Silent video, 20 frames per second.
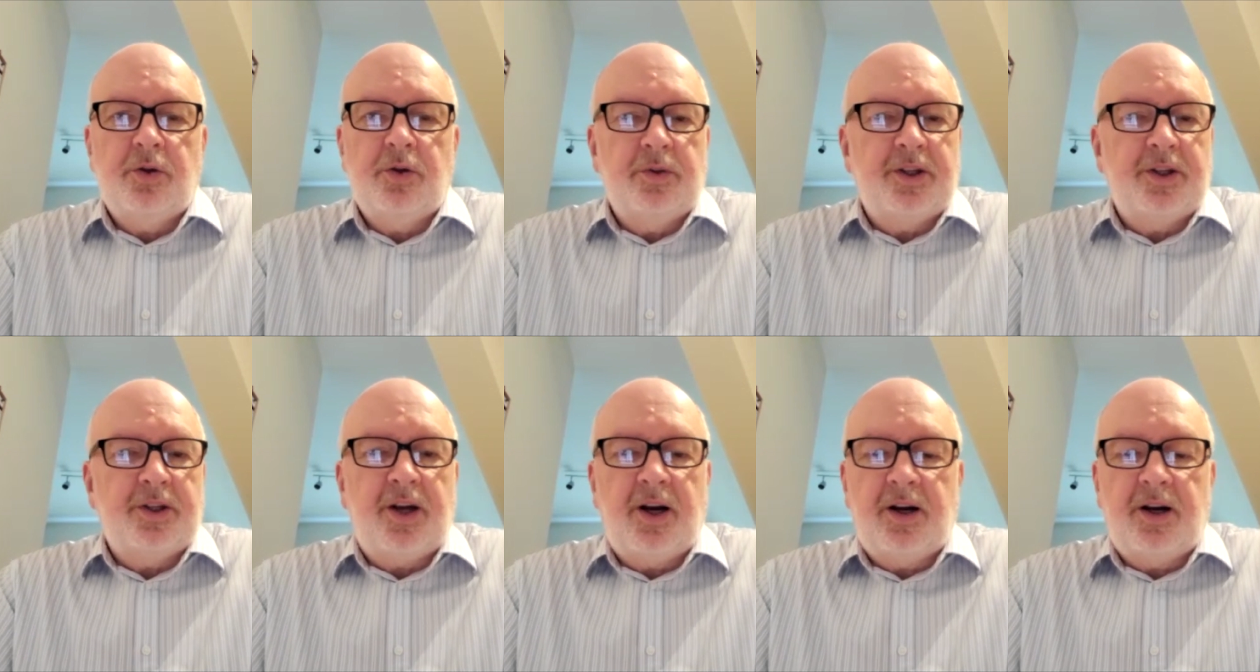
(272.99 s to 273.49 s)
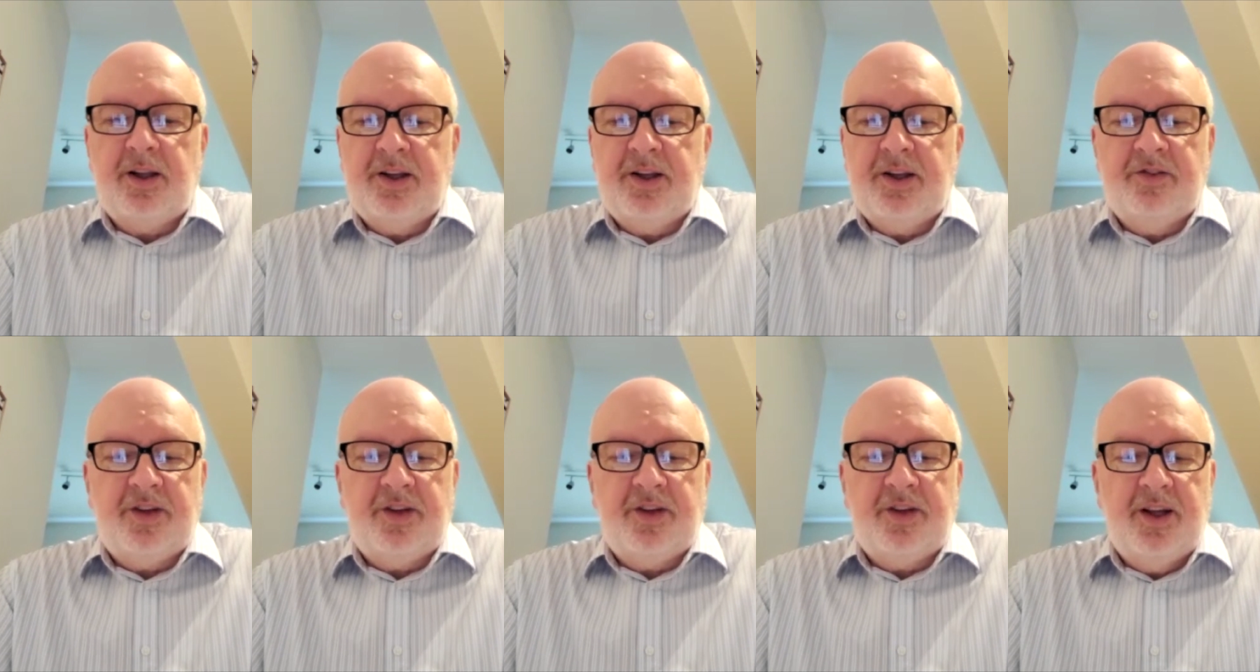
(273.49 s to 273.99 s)
Like Caroline
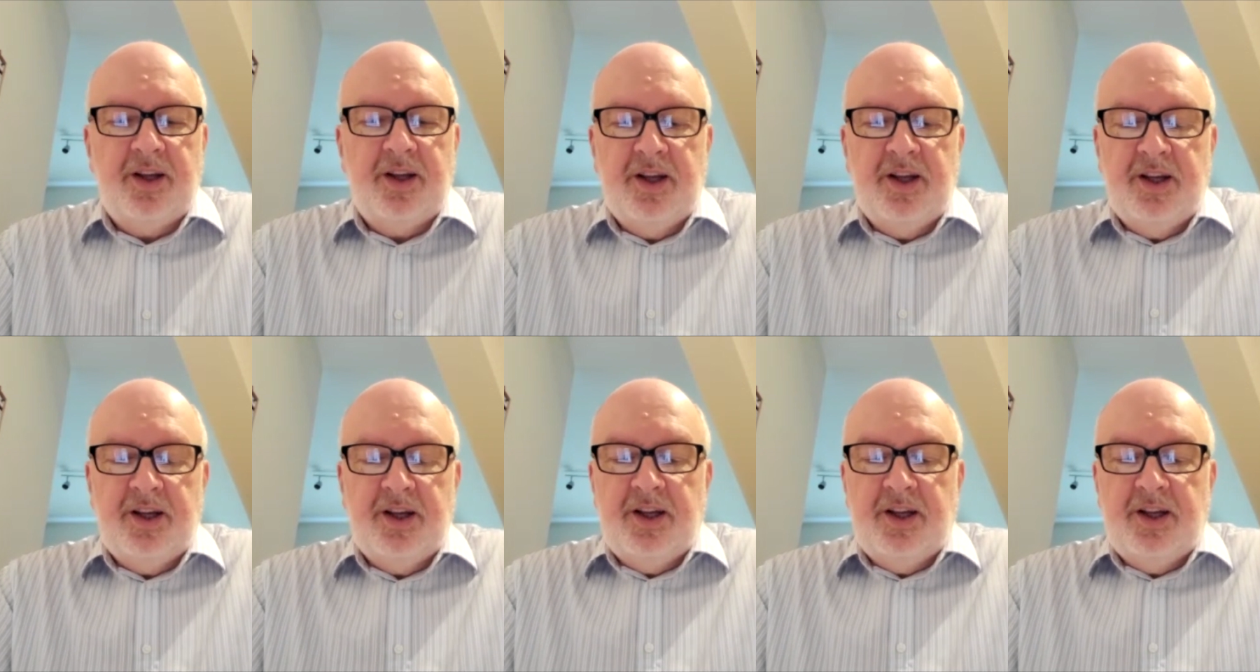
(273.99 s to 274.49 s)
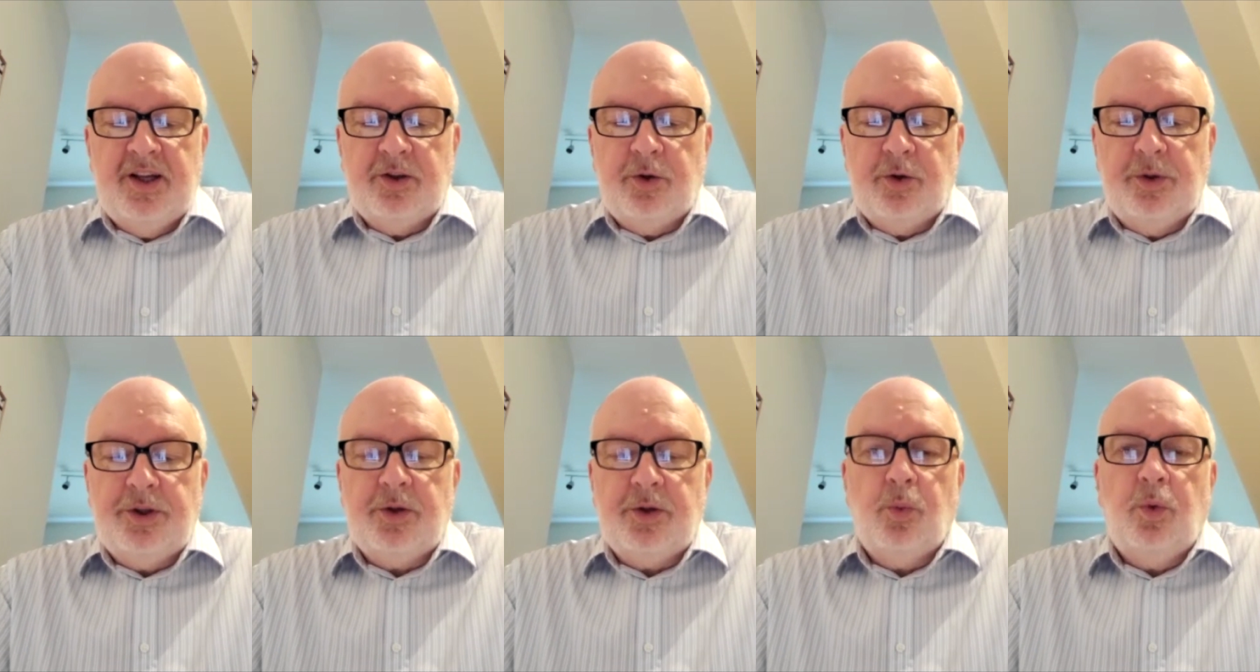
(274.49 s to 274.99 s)
said,
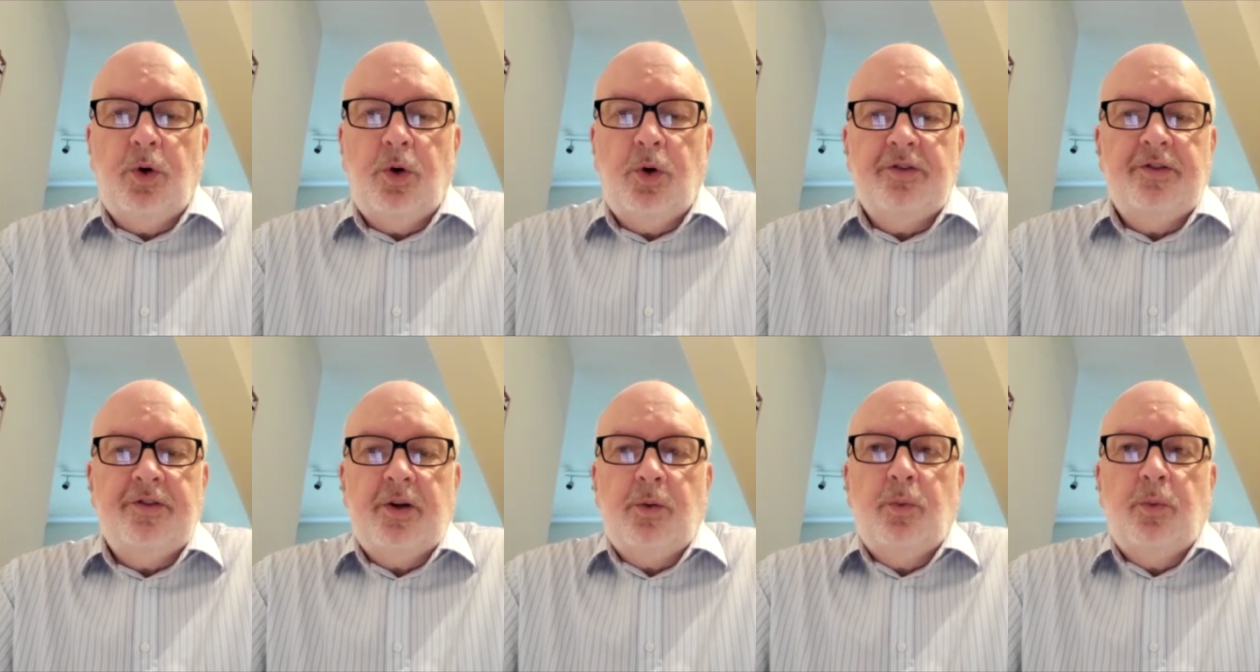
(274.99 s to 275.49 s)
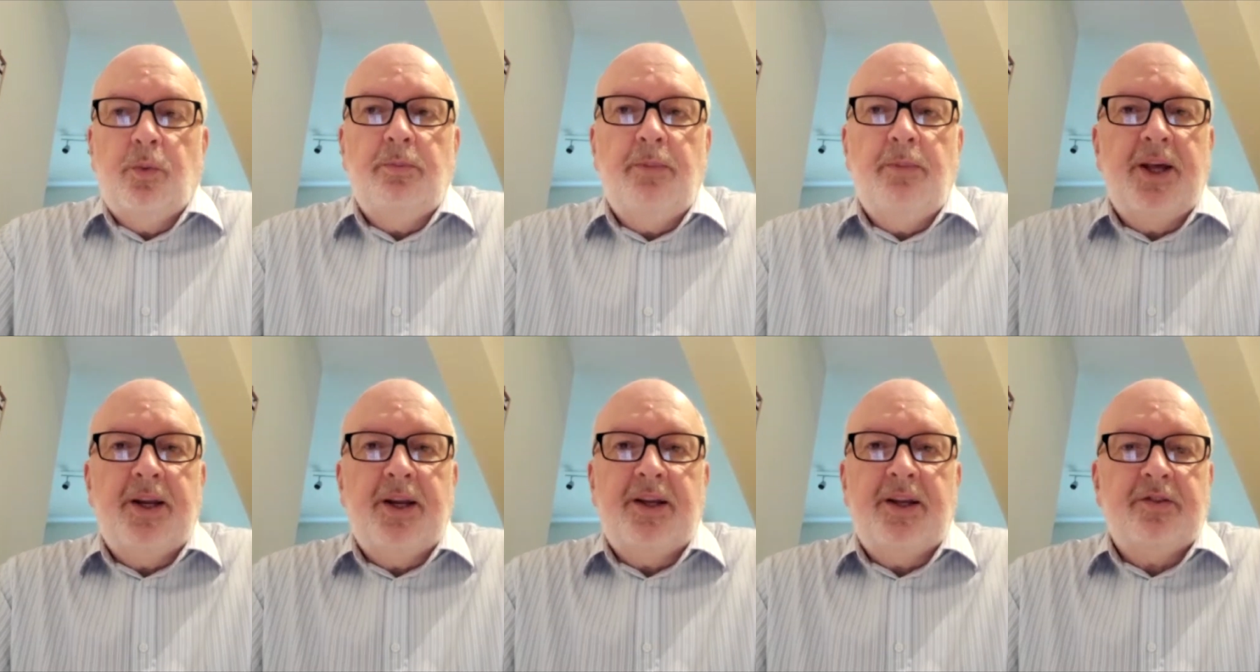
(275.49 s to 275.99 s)
going to war is not a
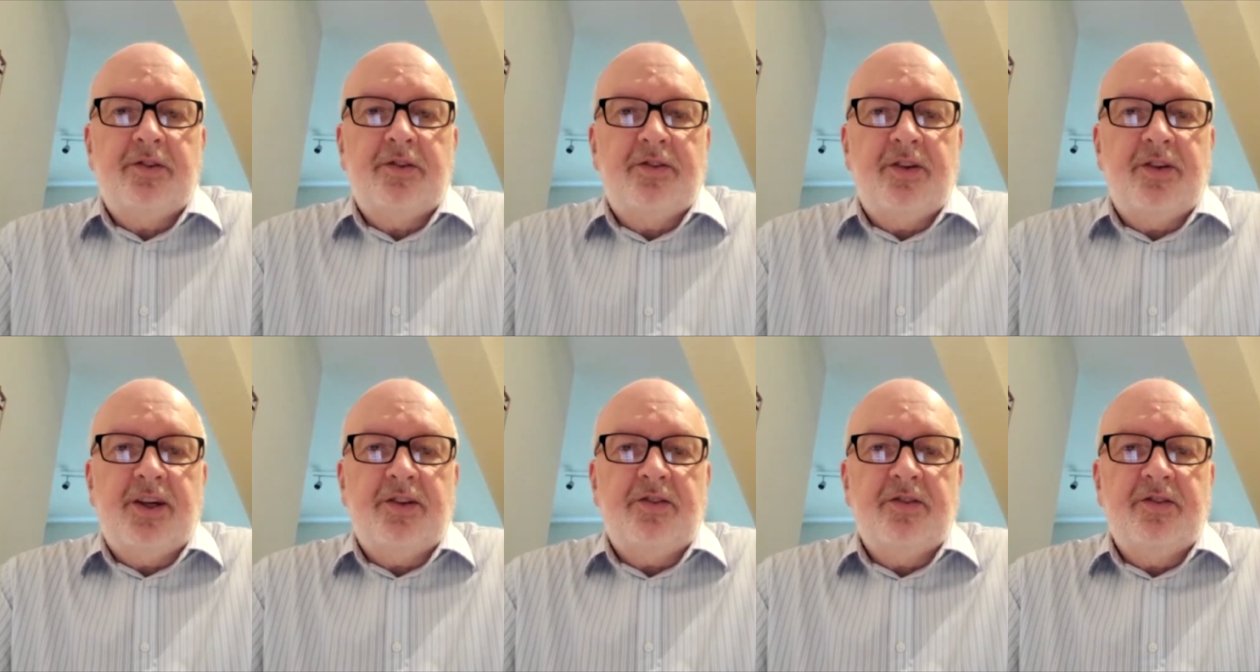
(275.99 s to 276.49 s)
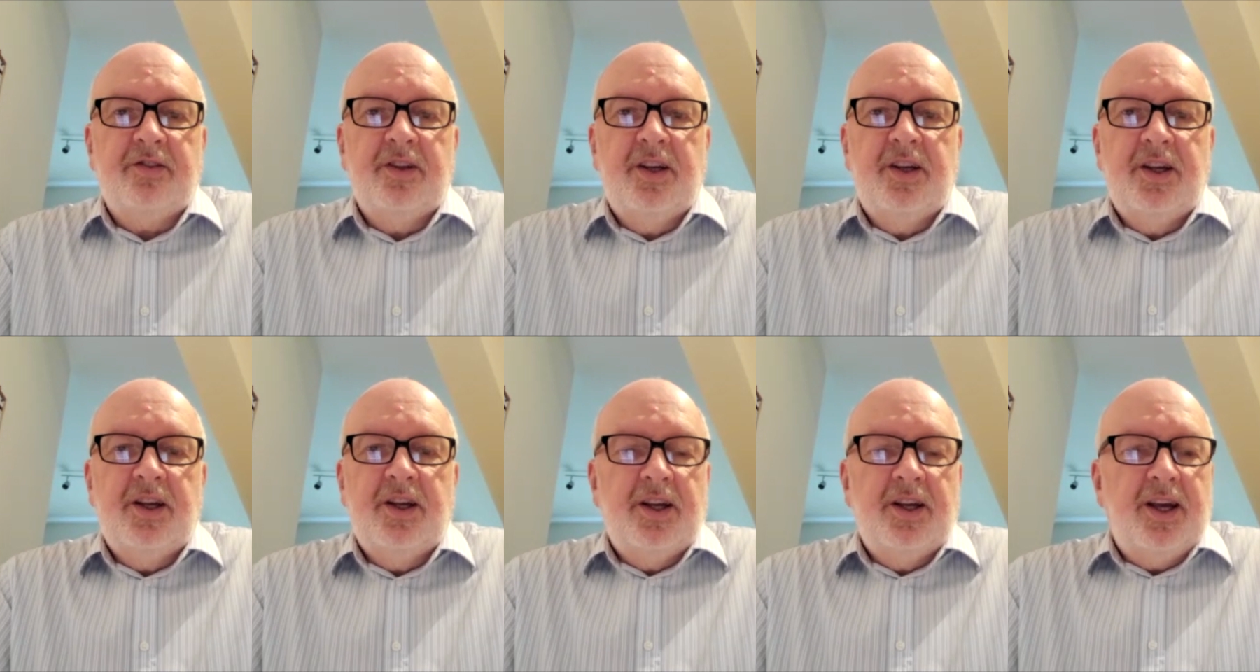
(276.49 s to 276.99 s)
one-man exercise.
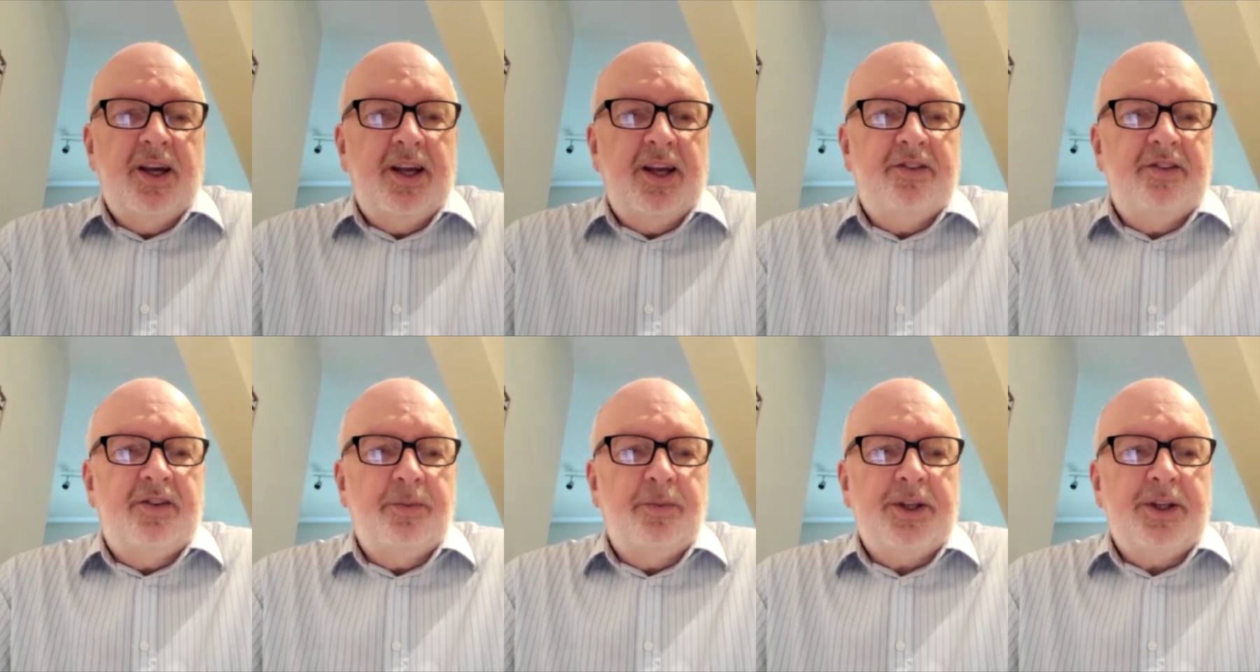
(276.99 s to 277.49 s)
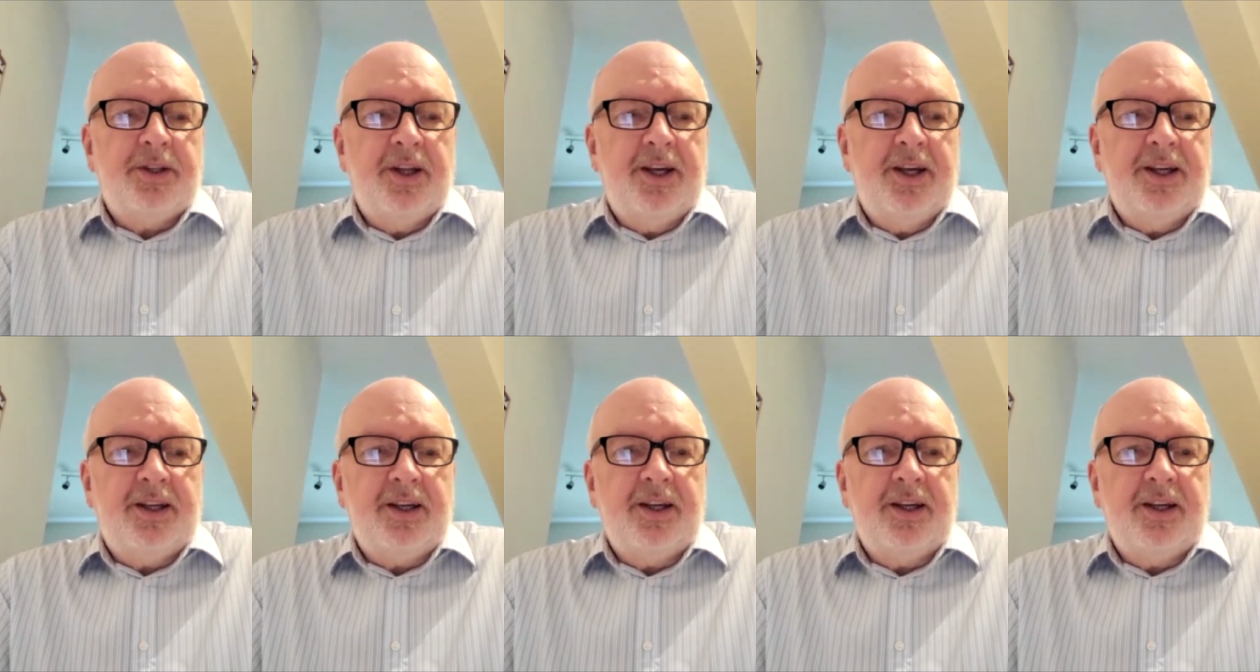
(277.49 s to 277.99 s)
And it's a bit like